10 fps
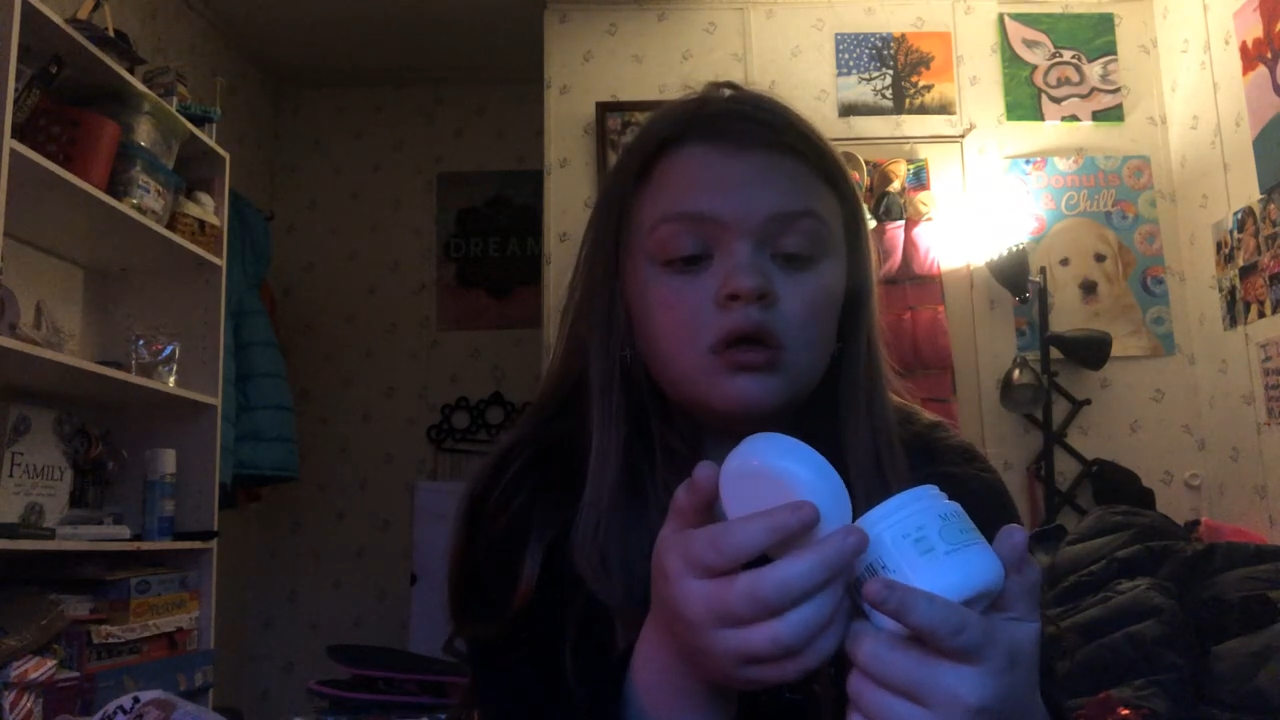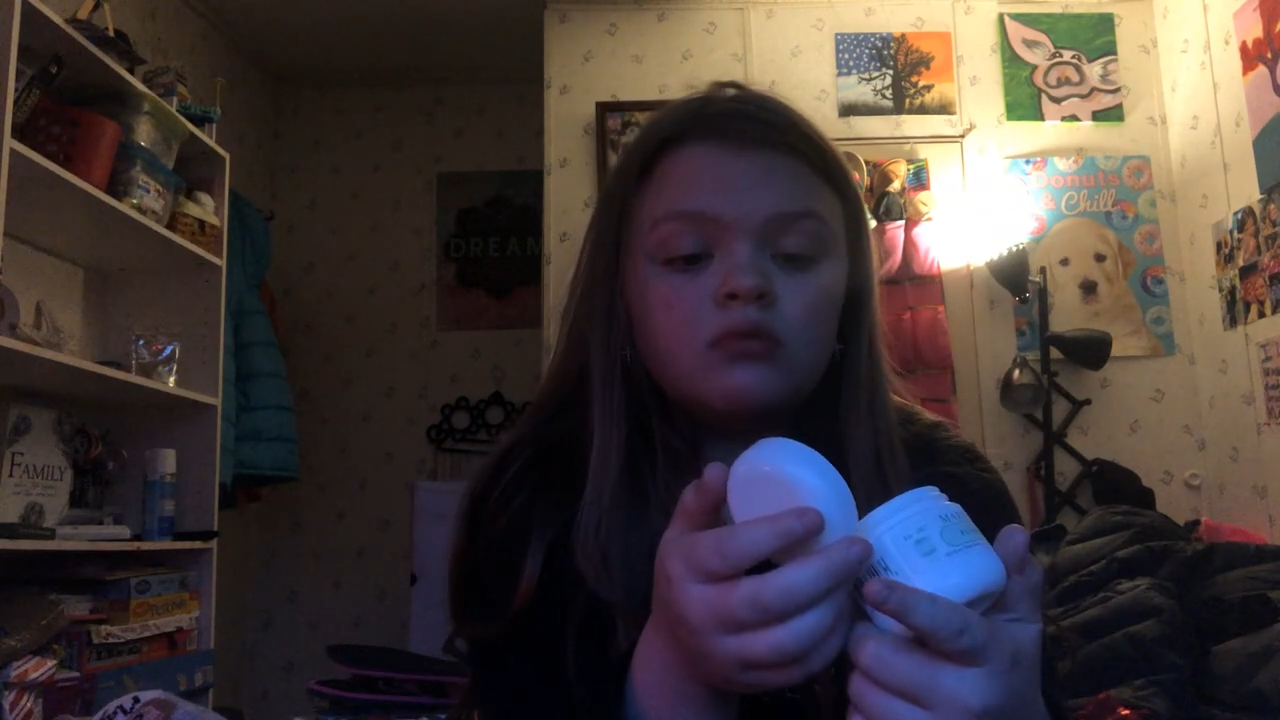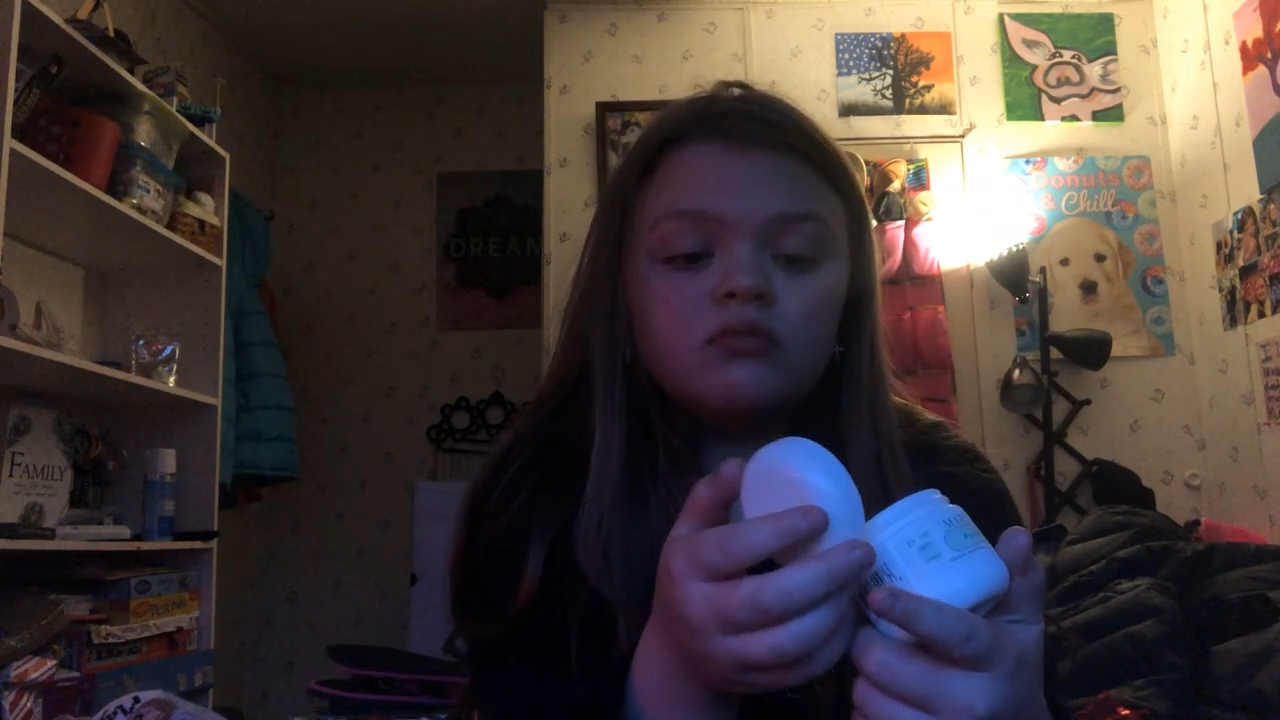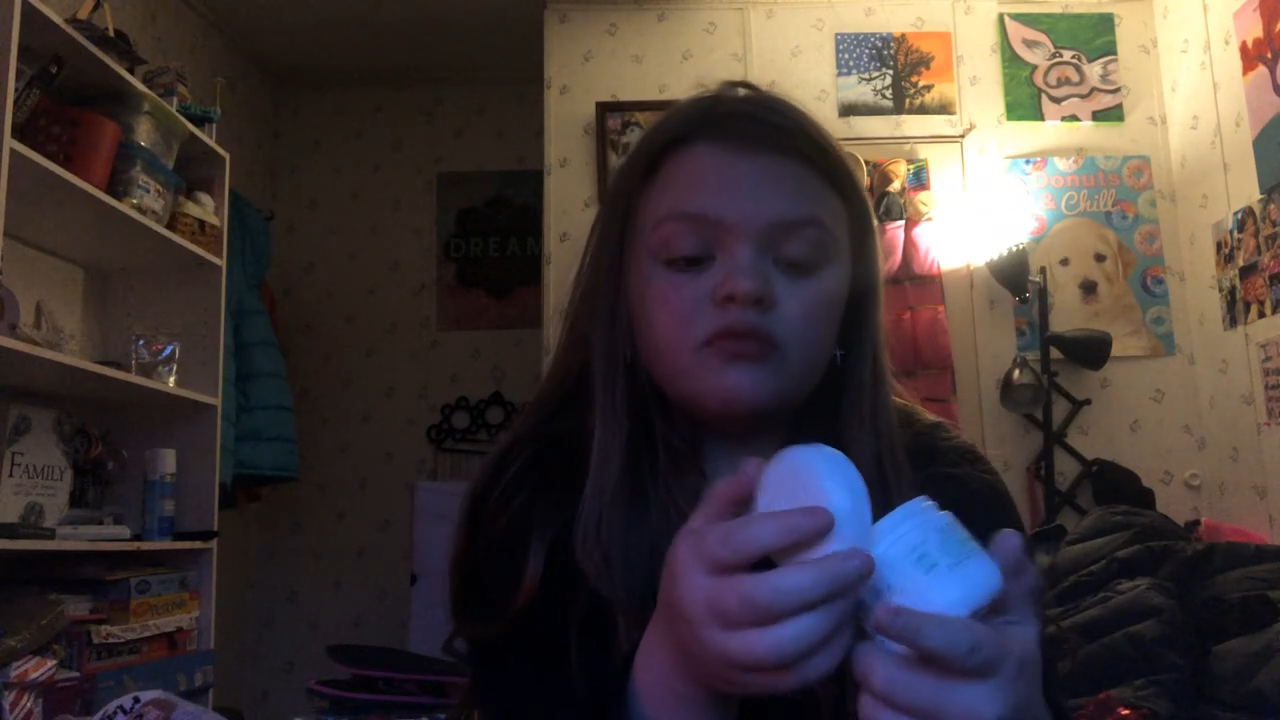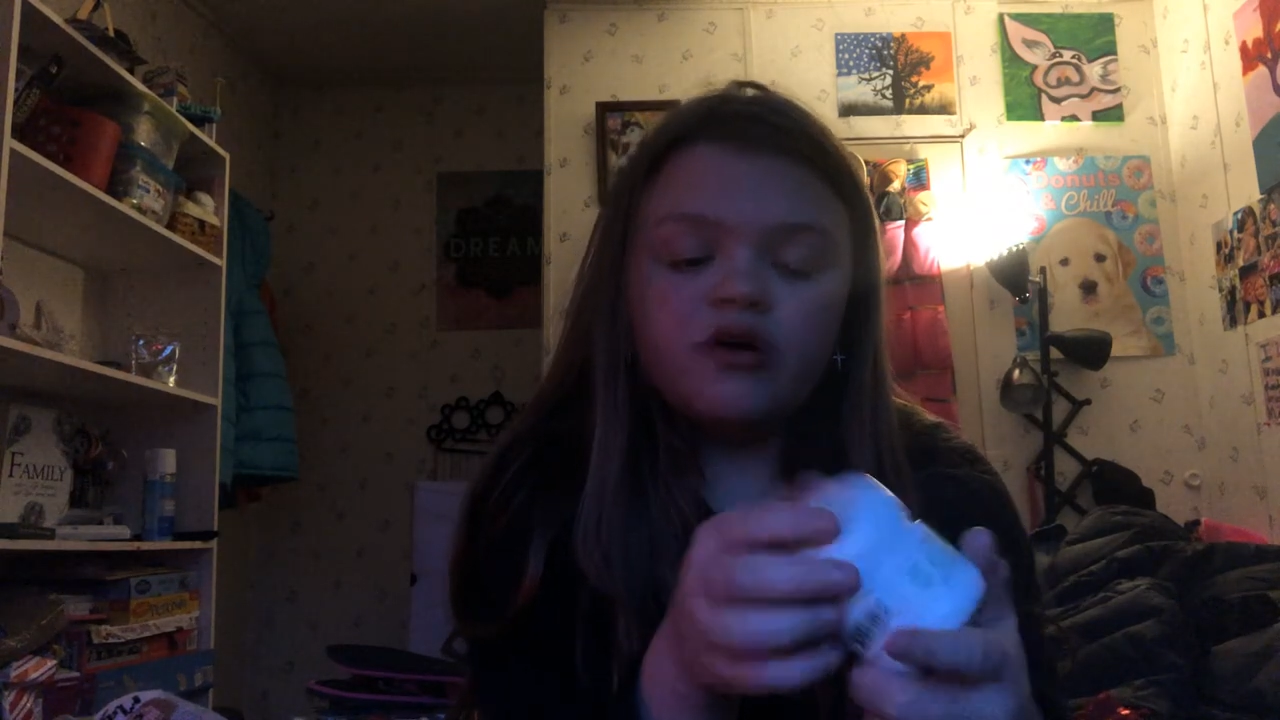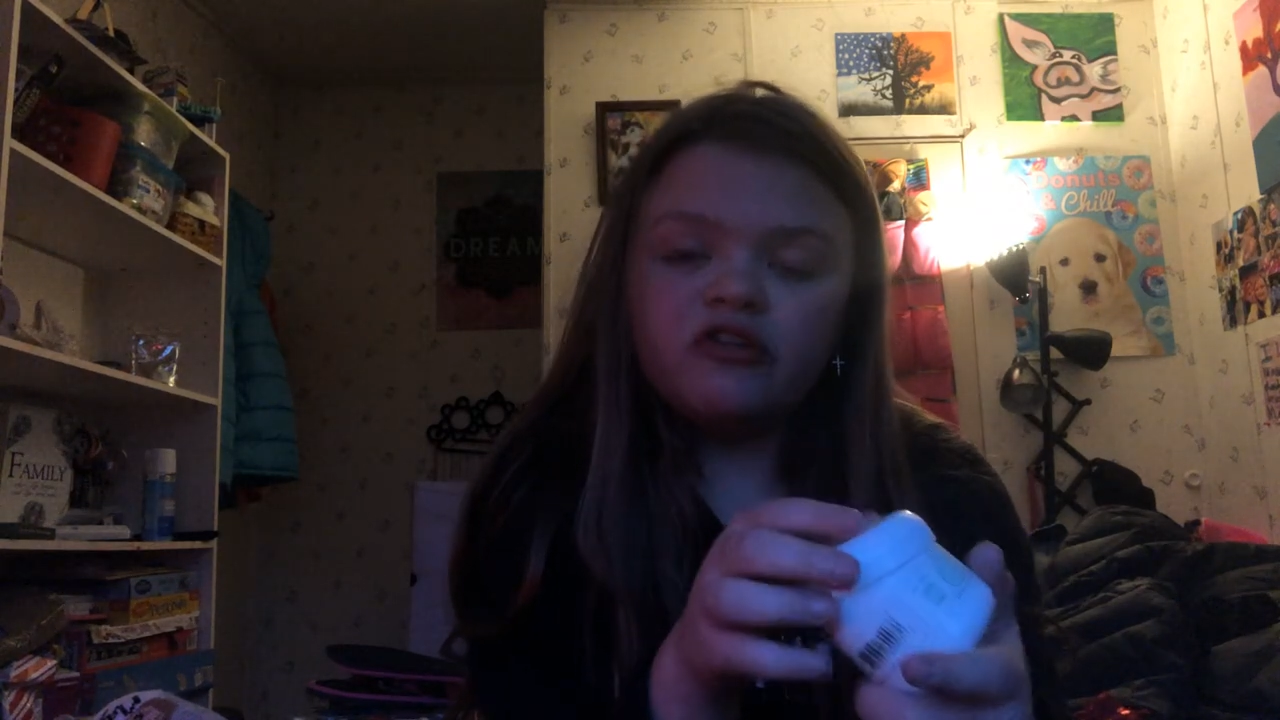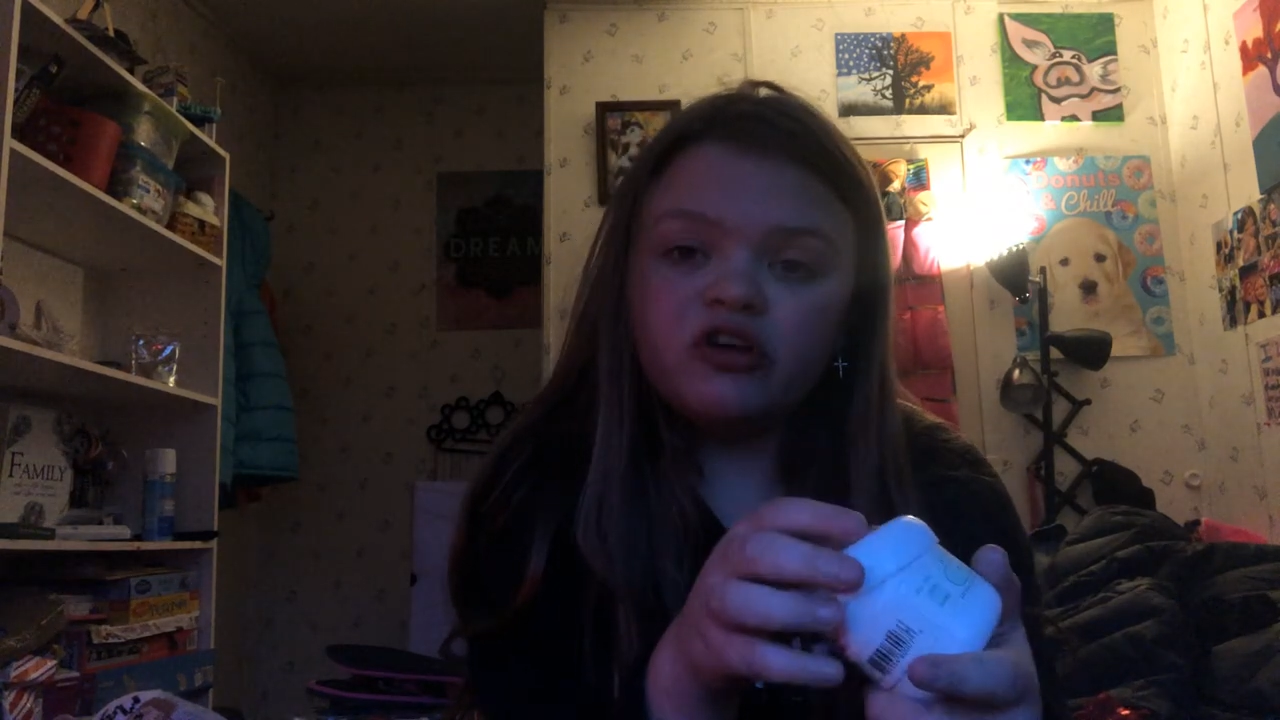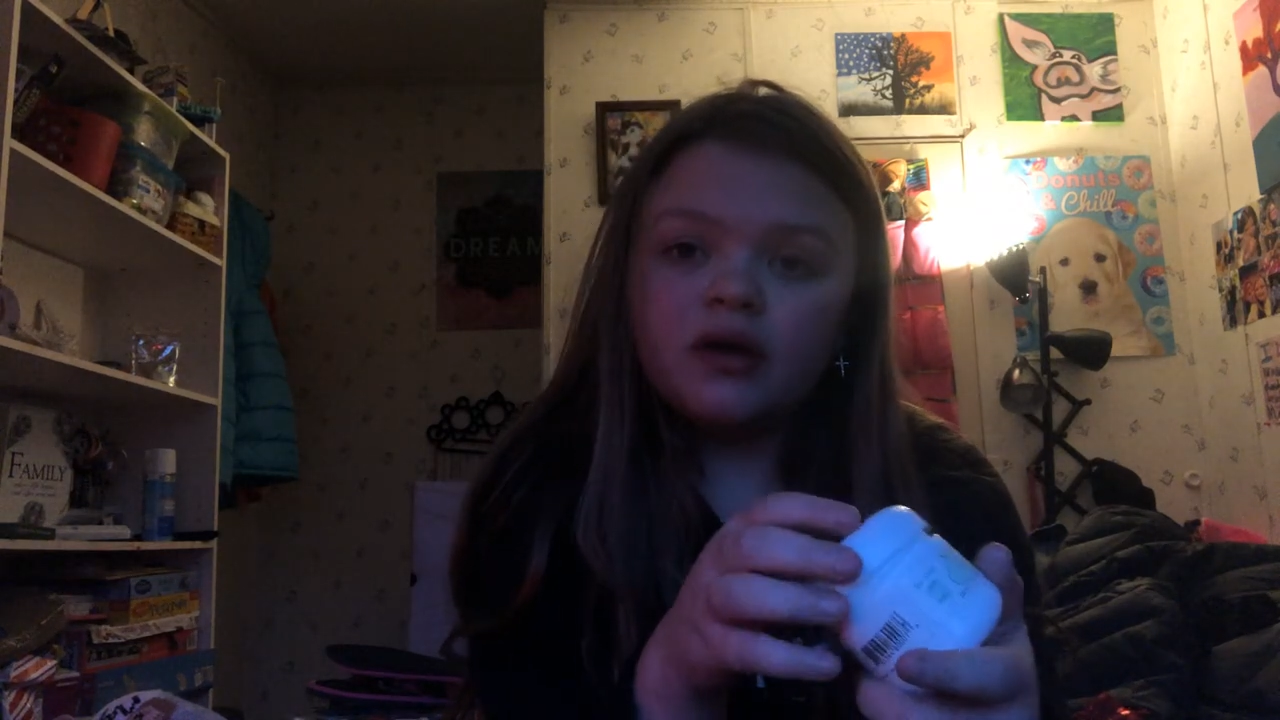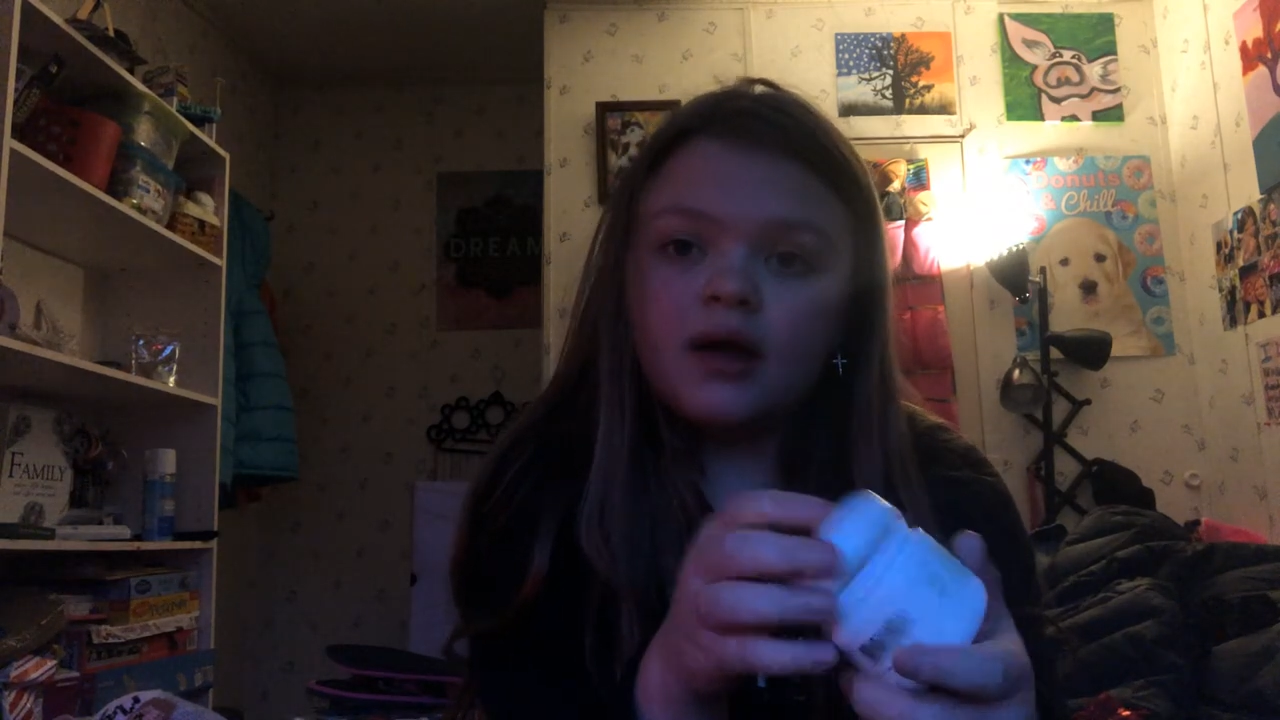was rushing.